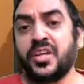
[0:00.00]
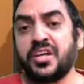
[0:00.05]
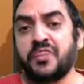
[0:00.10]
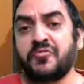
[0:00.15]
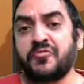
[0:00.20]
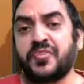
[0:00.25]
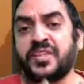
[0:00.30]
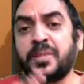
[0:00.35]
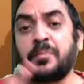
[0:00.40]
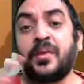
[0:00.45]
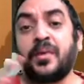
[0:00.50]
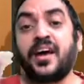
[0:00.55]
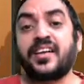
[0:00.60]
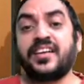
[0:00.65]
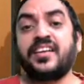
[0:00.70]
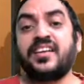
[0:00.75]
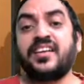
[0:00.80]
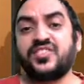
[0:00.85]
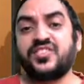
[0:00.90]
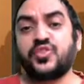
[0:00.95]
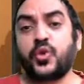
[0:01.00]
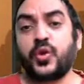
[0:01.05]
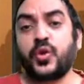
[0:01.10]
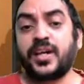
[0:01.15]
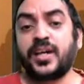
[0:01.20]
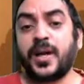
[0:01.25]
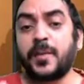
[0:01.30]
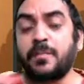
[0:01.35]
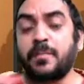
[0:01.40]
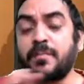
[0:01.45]
When the market is
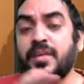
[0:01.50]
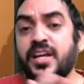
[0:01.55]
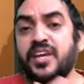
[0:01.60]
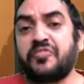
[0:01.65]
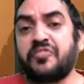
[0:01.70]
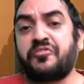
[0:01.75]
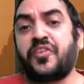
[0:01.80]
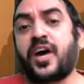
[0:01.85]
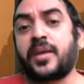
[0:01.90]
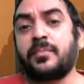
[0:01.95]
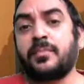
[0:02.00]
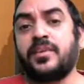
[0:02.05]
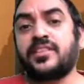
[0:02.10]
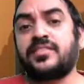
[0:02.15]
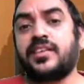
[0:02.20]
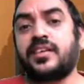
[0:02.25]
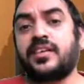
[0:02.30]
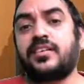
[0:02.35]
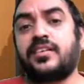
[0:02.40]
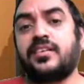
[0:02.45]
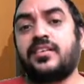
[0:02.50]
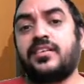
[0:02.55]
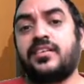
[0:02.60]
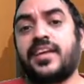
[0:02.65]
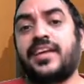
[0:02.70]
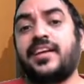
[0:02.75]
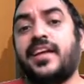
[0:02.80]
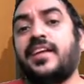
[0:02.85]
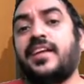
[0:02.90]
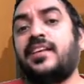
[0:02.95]
going up, pharma sector
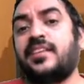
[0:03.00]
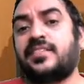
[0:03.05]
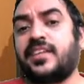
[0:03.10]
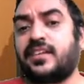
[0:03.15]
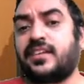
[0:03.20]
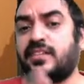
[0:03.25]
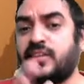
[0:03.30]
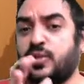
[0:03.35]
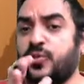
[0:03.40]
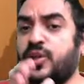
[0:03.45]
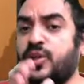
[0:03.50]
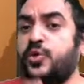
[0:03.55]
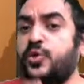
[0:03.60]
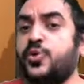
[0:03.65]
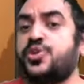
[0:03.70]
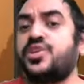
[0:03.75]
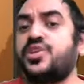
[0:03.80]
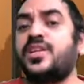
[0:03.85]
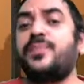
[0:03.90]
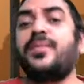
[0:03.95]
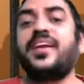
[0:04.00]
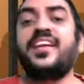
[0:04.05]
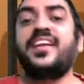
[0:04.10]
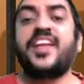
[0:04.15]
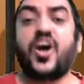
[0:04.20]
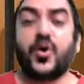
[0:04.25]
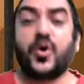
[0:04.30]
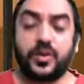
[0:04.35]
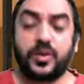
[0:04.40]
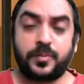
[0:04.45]
and IT sector will usually be
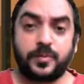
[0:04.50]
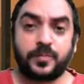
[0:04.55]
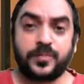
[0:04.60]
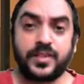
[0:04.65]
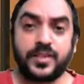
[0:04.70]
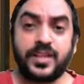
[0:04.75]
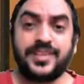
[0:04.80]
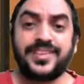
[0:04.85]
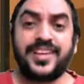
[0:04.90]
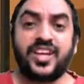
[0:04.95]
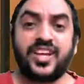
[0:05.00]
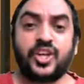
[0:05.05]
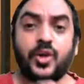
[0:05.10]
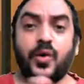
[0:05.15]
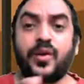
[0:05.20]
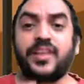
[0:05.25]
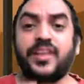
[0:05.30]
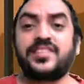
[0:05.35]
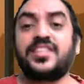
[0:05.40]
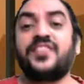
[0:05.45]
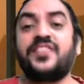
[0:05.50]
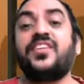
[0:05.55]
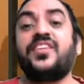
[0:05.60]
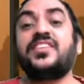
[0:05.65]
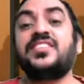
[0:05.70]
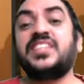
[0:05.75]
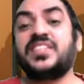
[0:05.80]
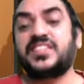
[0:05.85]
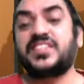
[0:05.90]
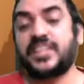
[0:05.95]
down. They are called as
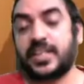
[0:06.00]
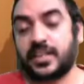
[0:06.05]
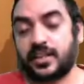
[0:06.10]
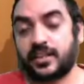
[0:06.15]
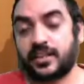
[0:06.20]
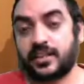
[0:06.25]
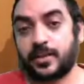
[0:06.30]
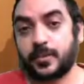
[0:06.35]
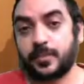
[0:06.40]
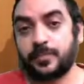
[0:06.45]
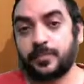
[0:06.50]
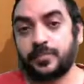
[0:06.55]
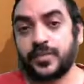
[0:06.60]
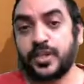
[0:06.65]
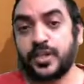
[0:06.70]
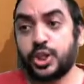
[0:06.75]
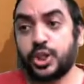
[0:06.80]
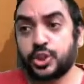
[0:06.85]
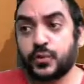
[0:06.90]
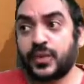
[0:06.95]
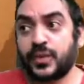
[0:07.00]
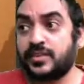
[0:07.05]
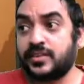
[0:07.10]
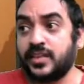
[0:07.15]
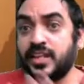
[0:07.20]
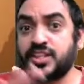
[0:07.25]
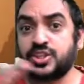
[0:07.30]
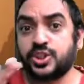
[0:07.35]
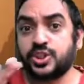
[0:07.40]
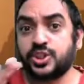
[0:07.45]
defensive sector. So when
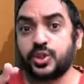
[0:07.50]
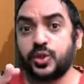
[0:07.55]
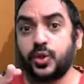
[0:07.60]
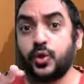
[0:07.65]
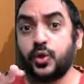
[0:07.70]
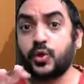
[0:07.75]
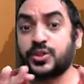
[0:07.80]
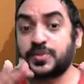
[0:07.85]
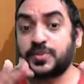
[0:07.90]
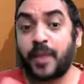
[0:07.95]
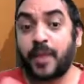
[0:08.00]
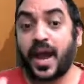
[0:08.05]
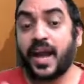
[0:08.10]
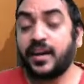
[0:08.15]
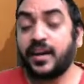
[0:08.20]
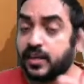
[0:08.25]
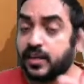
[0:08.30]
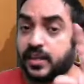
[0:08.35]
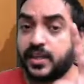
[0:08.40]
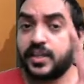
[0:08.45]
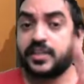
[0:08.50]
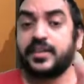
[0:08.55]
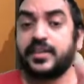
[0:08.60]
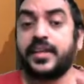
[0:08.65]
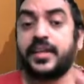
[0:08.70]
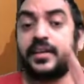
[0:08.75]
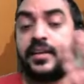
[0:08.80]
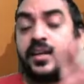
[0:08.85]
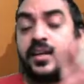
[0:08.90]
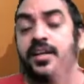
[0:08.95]
things looks bad,
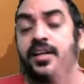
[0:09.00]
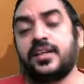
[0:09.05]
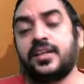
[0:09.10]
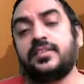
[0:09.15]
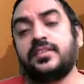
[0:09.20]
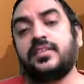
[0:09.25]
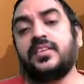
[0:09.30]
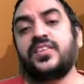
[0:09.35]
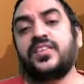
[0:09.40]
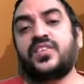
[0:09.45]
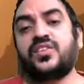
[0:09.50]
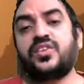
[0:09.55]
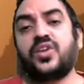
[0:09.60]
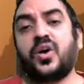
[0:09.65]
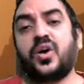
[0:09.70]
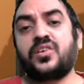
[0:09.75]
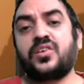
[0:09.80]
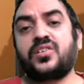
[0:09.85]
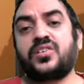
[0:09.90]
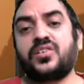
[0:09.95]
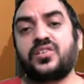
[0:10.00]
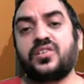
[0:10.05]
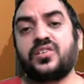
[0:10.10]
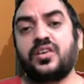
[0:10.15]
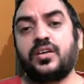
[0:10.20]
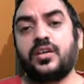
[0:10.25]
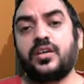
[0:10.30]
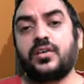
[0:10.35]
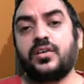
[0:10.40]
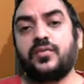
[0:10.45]
then these stocks
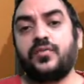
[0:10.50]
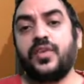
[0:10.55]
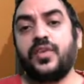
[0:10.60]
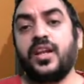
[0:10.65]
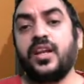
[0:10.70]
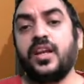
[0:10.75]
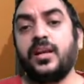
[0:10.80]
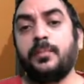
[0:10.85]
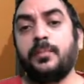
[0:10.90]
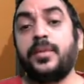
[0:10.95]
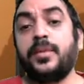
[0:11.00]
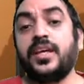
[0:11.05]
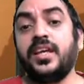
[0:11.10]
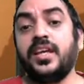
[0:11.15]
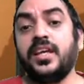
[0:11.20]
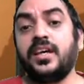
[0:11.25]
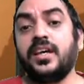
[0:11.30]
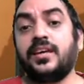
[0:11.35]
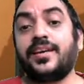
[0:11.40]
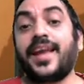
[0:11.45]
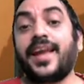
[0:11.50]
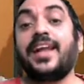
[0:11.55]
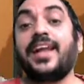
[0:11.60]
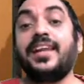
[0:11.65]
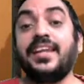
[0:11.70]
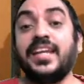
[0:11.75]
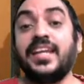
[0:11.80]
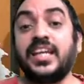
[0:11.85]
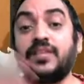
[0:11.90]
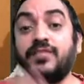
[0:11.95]
will be
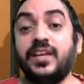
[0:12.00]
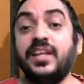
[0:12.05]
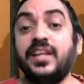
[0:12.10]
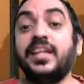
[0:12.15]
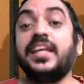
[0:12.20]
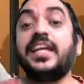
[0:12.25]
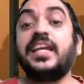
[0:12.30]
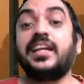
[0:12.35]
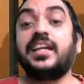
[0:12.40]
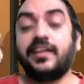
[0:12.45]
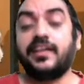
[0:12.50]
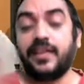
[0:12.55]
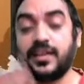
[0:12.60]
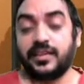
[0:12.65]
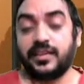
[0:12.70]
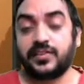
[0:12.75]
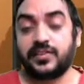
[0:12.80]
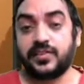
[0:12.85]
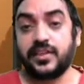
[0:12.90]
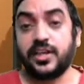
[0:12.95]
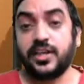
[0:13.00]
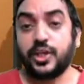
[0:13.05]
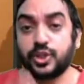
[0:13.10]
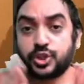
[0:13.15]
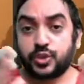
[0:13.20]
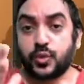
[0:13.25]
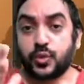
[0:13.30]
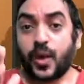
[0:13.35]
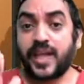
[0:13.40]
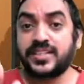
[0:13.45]
rallying, will increase.
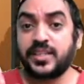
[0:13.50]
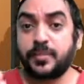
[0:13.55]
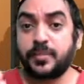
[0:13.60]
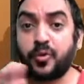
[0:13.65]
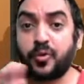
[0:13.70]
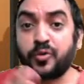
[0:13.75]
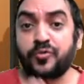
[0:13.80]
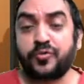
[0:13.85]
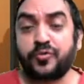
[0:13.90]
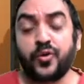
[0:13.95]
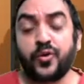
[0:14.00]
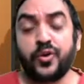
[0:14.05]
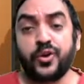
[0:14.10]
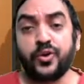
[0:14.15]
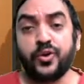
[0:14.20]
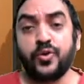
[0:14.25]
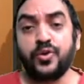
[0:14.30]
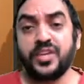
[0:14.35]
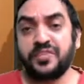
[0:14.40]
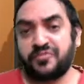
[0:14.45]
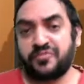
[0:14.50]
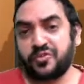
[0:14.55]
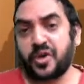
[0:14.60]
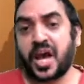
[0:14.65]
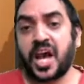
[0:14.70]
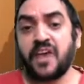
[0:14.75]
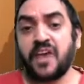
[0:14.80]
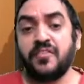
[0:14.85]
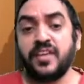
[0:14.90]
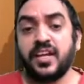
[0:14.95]
So as a portfolio, if you
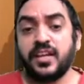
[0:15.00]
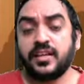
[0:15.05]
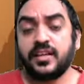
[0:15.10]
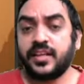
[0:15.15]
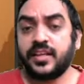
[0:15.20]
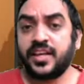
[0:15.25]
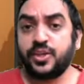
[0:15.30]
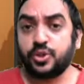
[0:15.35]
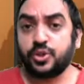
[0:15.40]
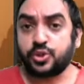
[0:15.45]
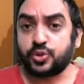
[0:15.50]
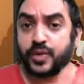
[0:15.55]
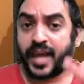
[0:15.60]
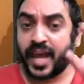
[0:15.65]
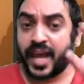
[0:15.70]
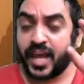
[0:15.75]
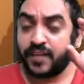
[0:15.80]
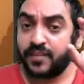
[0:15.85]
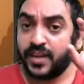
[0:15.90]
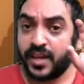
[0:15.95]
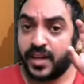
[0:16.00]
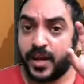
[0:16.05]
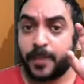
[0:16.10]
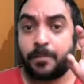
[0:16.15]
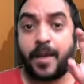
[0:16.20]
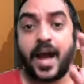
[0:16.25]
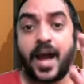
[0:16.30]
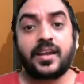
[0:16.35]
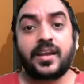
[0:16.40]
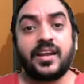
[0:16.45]
have, then you should have a
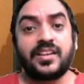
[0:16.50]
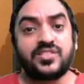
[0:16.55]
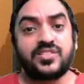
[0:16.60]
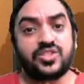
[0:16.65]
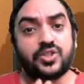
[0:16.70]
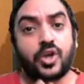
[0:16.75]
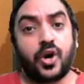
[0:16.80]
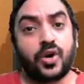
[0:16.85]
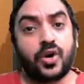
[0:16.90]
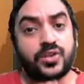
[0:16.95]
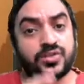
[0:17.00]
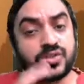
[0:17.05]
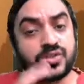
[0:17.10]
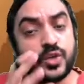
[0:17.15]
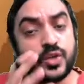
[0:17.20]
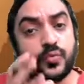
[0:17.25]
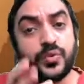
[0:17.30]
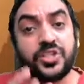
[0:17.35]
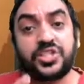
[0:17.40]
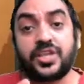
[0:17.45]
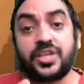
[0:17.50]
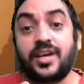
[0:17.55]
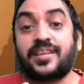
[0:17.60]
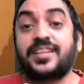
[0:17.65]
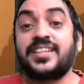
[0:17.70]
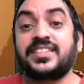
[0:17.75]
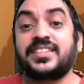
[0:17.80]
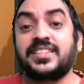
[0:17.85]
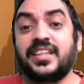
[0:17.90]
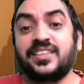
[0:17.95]
banking stocks which are
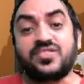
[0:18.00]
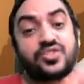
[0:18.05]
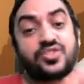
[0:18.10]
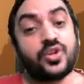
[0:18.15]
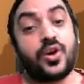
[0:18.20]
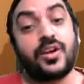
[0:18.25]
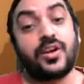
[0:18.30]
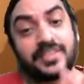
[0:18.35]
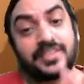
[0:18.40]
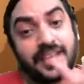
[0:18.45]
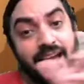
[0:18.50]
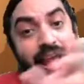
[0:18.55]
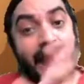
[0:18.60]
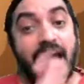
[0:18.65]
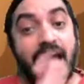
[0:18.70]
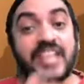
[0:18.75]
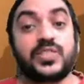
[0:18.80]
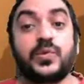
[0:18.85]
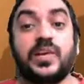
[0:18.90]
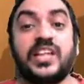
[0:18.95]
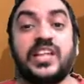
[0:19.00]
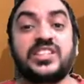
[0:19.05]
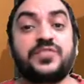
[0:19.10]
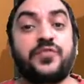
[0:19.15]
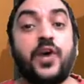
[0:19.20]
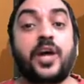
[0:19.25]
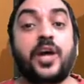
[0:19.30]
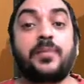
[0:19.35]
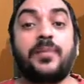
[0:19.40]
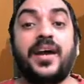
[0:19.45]
risky stocks as well as
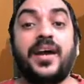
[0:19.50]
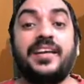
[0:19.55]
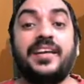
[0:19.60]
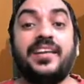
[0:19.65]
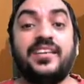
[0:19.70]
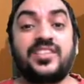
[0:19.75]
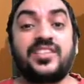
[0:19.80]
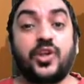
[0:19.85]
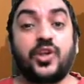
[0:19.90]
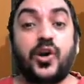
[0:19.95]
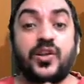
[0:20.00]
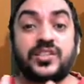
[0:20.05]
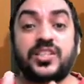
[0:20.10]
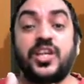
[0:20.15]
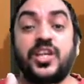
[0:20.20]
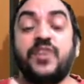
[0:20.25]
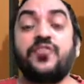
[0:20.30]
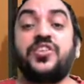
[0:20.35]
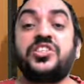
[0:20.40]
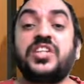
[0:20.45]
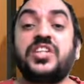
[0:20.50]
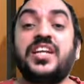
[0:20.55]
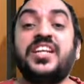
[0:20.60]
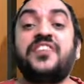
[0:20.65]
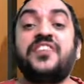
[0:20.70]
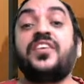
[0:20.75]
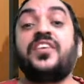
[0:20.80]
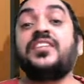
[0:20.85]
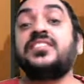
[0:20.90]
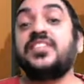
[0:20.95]
pharma IT stocks which are
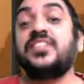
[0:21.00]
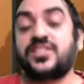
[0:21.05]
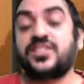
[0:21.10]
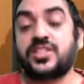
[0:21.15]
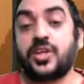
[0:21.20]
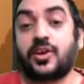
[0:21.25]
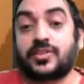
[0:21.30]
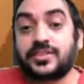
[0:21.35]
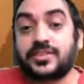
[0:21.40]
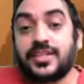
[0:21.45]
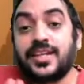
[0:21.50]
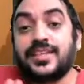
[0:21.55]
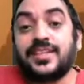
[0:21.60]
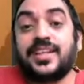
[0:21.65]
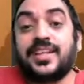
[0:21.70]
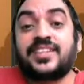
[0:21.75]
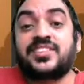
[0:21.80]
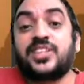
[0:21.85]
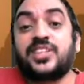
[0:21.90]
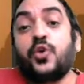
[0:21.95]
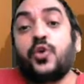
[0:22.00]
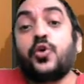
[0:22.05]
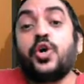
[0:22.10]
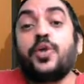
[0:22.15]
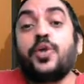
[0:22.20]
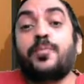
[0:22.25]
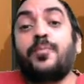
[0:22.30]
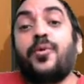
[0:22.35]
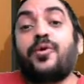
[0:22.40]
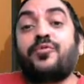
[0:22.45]
defensive stocks. That's how
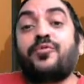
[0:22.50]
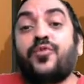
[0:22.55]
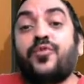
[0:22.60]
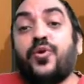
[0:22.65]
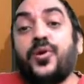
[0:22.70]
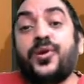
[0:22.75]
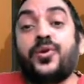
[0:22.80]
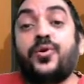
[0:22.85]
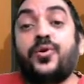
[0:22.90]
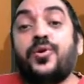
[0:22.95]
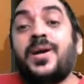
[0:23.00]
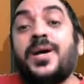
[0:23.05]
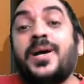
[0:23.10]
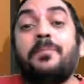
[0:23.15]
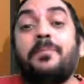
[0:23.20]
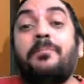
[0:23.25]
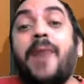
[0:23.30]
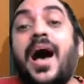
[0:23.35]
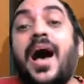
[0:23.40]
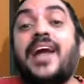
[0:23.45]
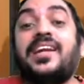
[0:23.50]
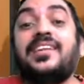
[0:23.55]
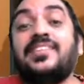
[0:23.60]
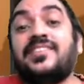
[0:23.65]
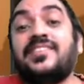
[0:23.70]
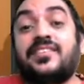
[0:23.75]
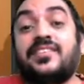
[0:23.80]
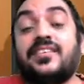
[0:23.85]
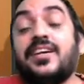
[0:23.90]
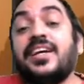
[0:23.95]
portfolio
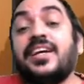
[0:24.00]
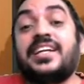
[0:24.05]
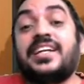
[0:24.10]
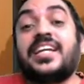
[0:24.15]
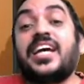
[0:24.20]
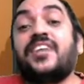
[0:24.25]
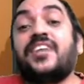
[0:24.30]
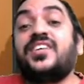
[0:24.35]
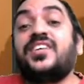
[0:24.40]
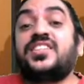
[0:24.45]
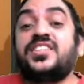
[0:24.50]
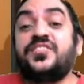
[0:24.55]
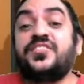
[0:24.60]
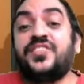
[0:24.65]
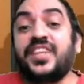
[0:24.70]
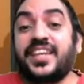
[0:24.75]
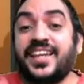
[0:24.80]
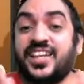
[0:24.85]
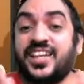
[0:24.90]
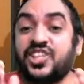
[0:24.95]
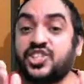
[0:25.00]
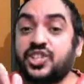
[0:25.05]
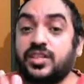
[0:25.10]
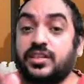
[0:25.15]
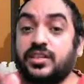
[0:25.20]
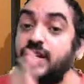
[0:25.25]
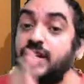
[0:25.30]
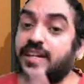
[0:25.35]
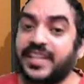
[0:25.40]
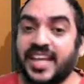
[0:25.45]
balance,
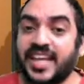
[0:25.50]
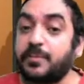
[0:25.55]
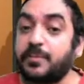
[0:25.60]
diversification can